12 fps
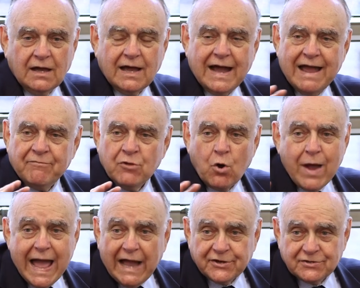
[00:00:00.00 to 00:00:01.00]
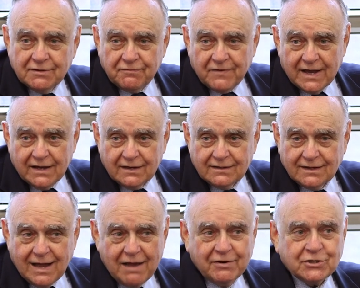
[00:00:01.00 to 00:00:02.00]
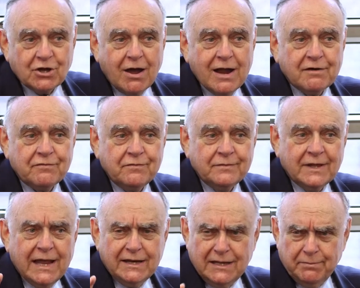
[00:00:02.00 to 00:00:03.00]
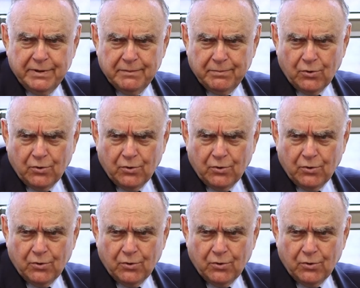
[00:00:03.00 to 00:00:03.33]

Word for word: I have no axe in the fight. I retired from the ADP